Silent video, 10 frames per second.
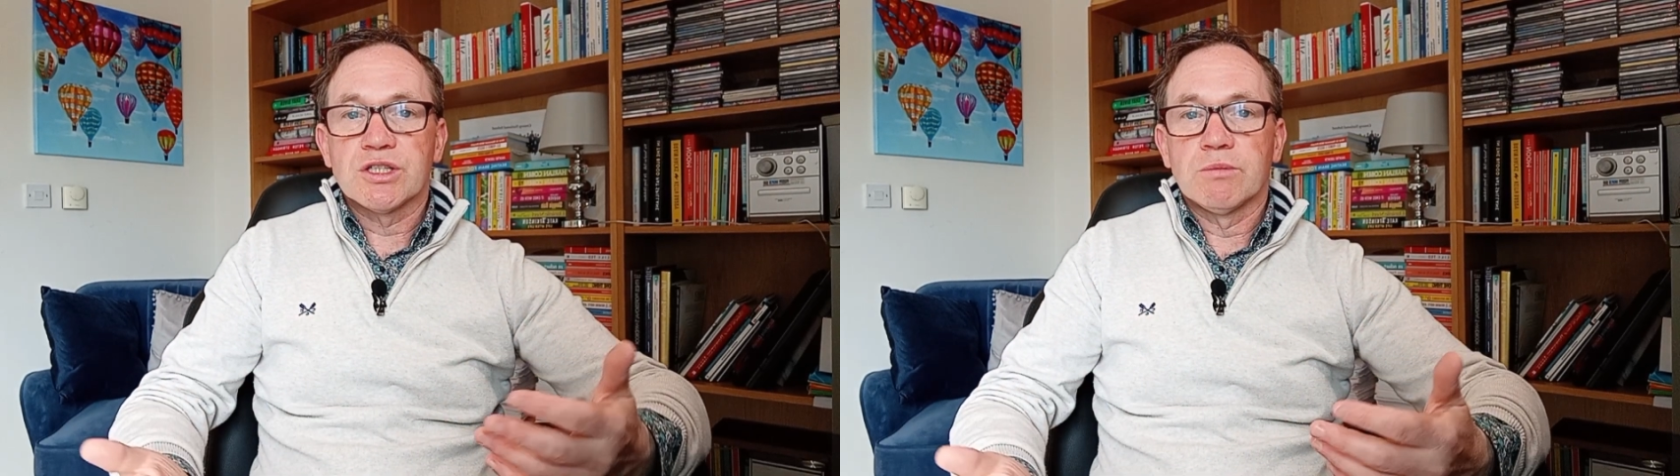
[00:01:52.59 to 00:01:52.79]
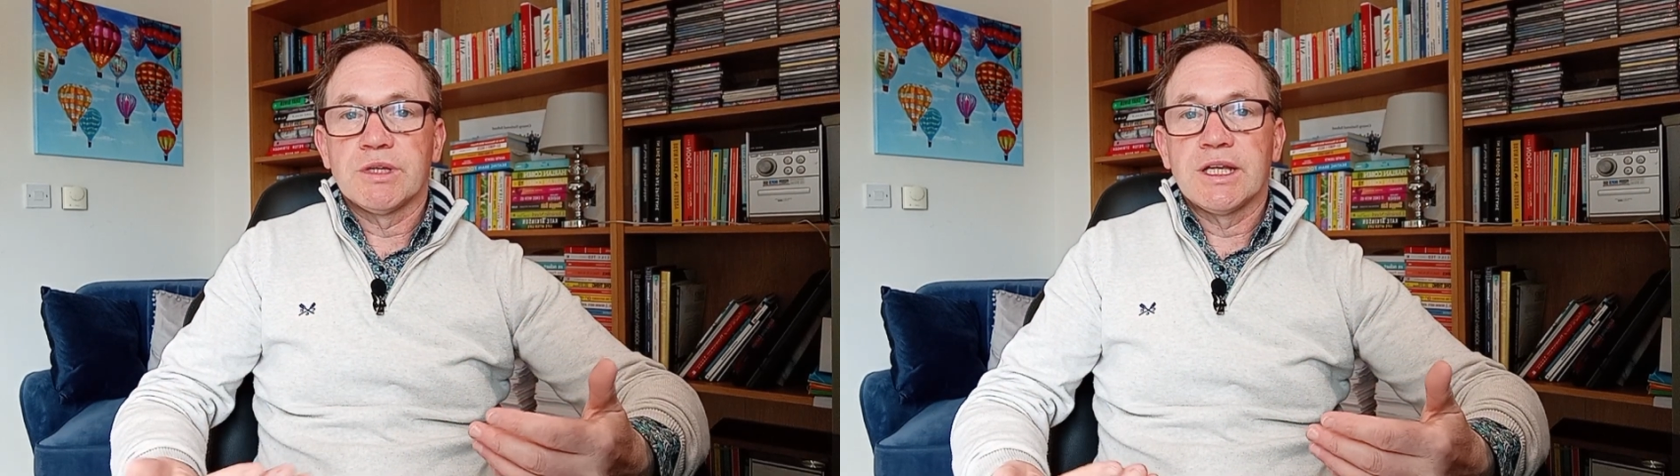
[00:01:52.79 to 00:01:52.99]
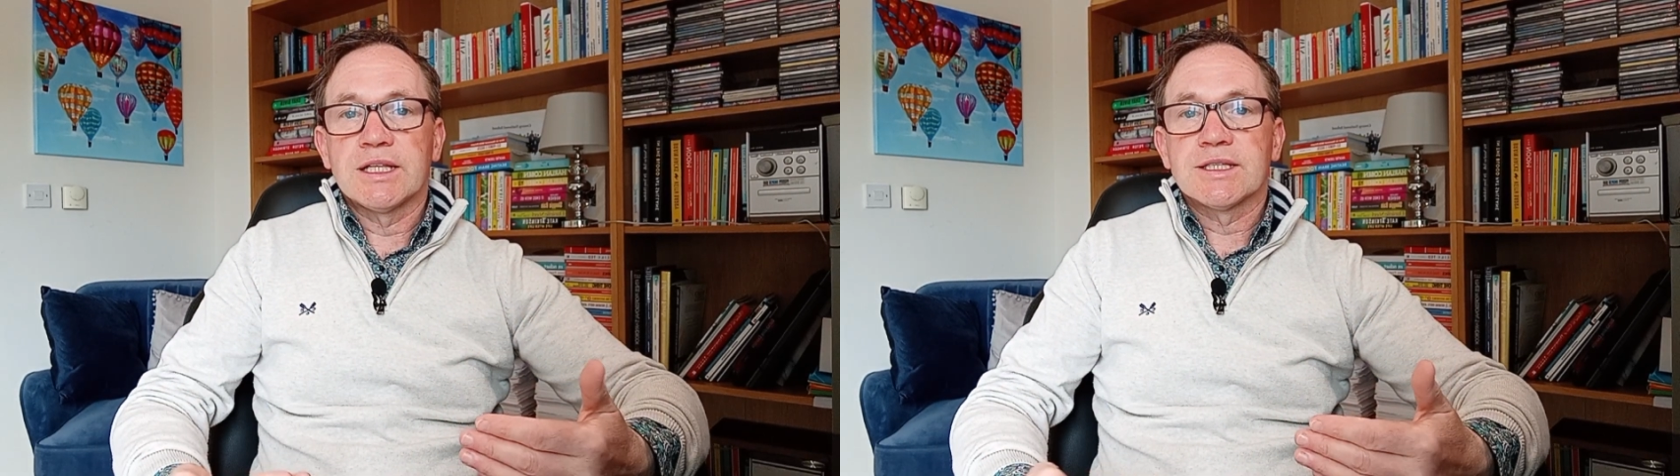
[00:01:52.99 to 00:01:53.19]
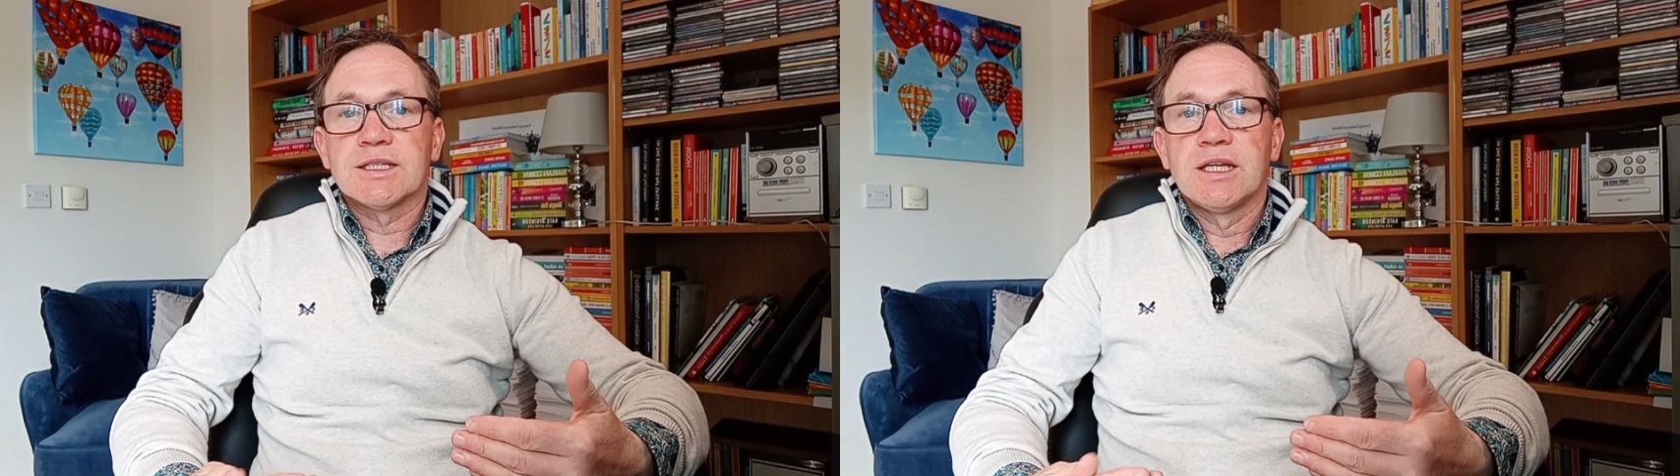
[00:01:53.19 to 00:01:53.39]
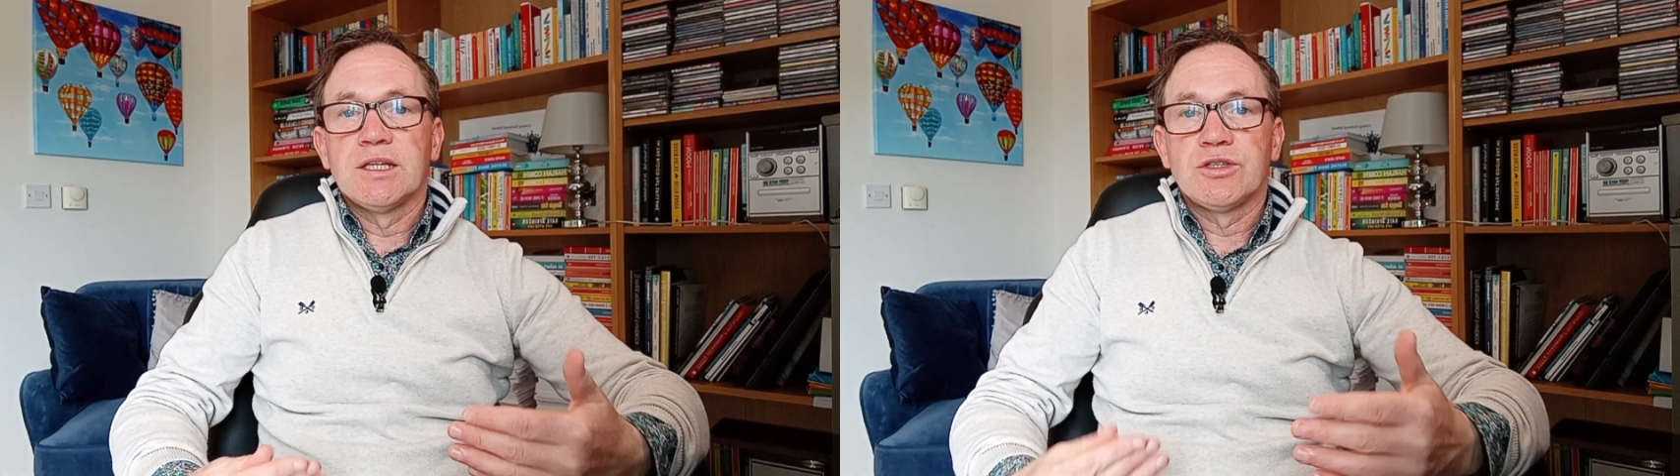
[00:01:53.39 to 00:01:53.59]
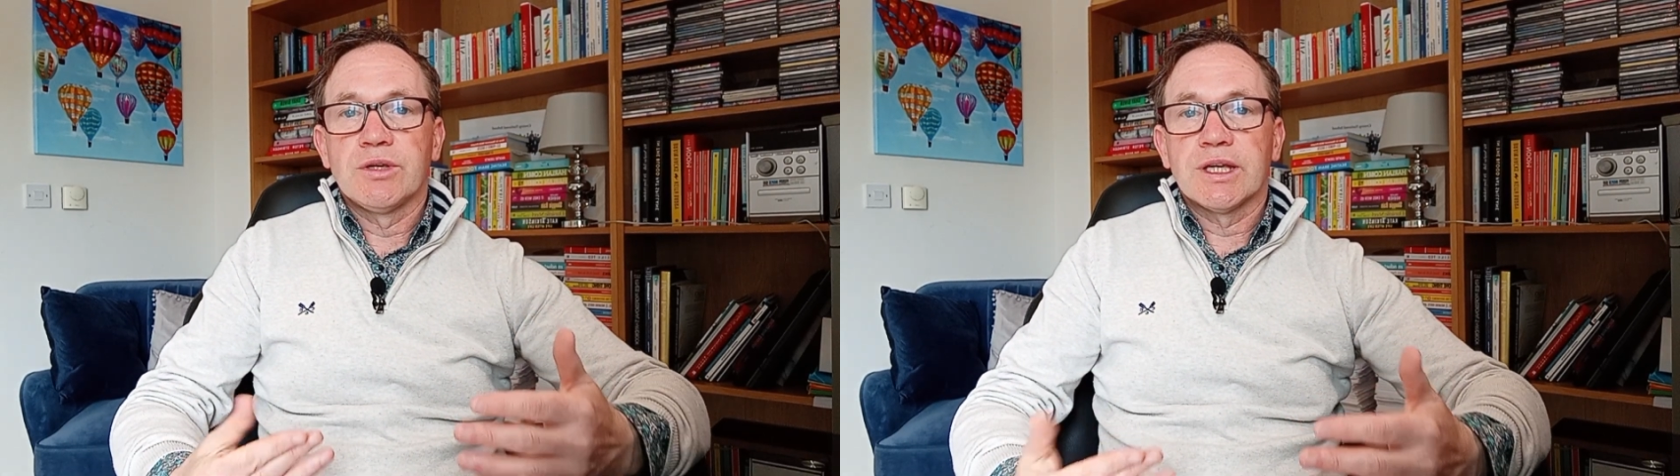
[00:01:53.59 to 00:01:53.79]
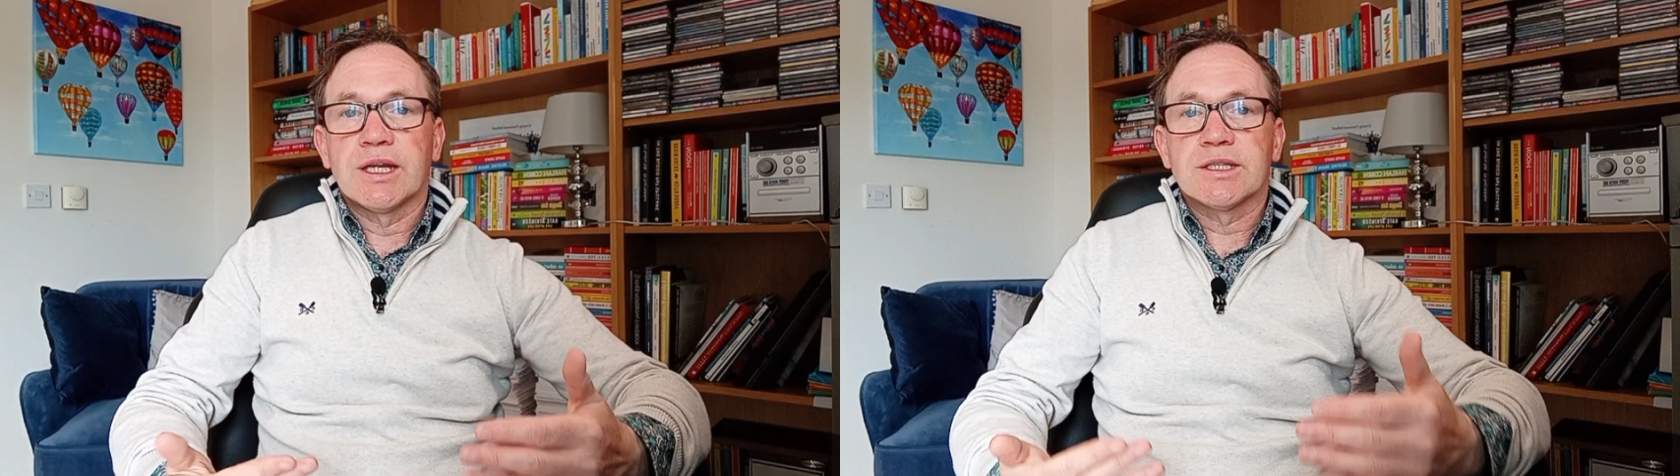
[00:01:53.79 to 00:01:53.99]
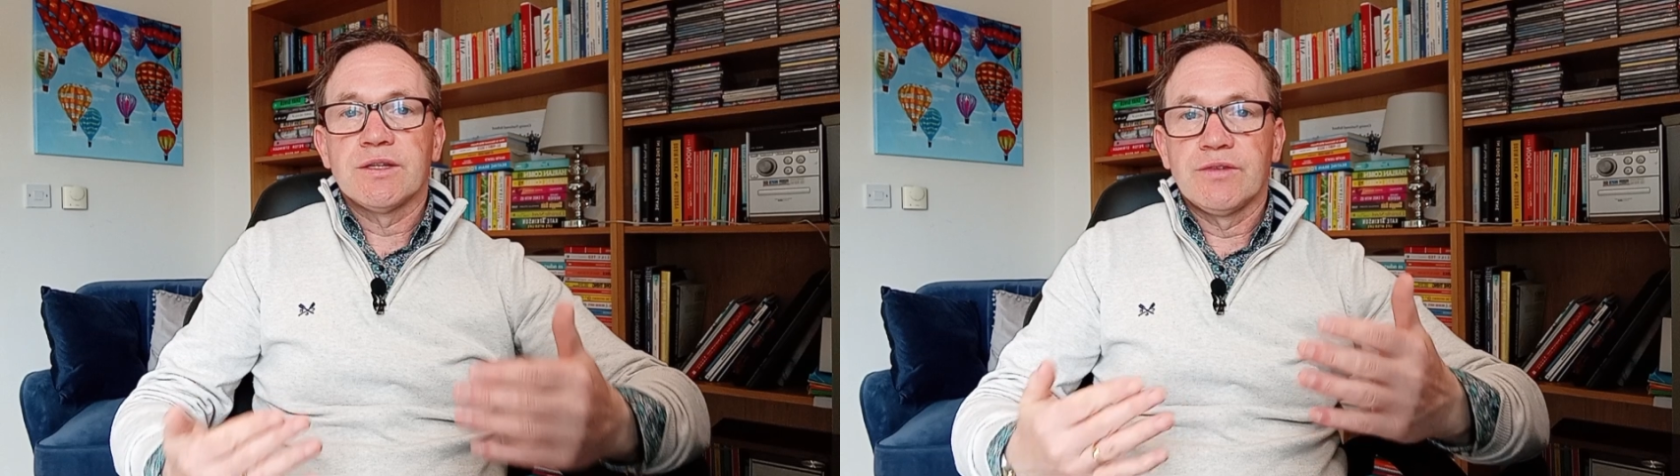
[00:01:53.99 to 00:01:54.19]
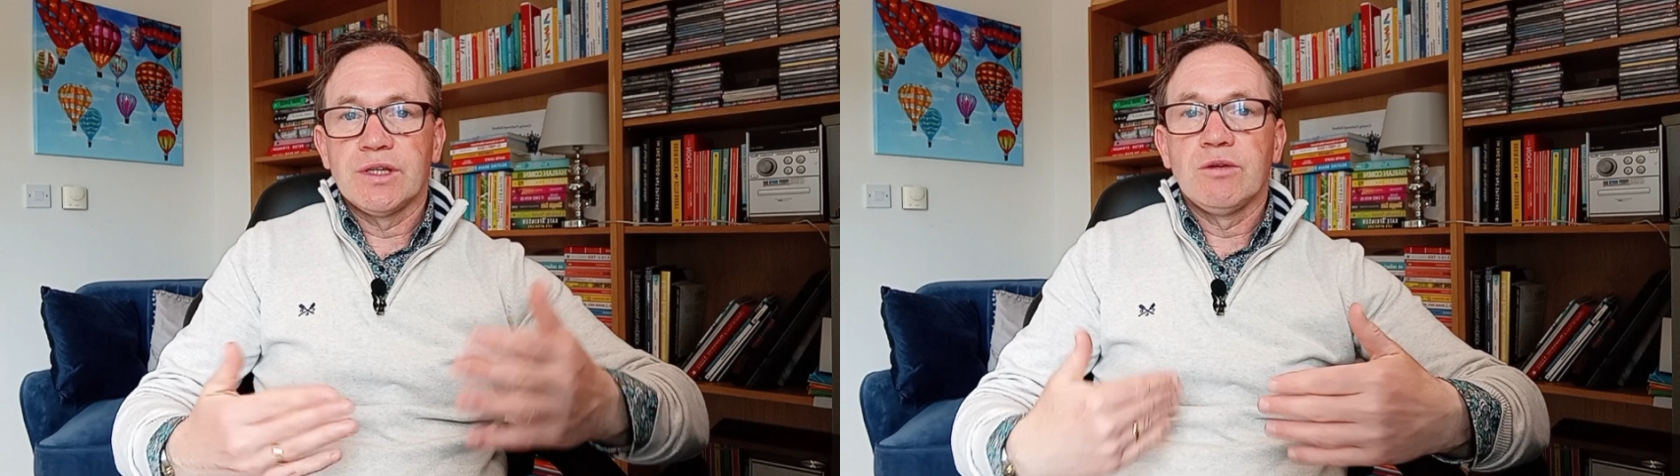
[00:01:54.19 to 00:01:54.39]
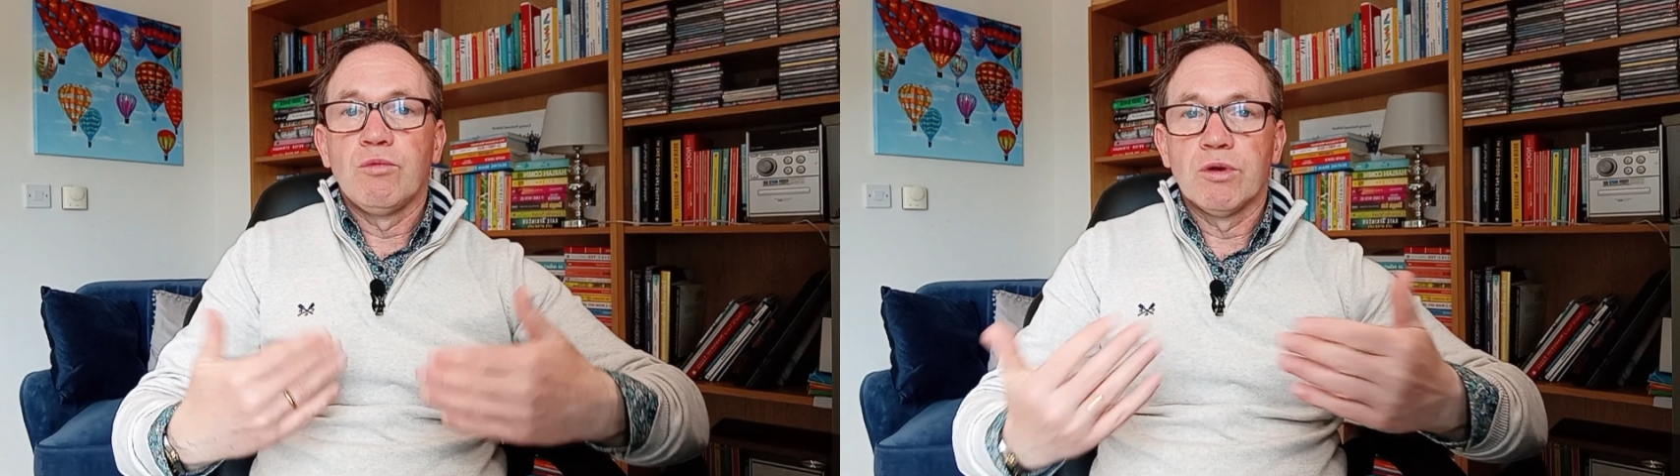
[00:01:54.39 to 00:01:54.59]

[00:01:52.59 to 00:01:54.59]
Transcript: somebody else doing an activity,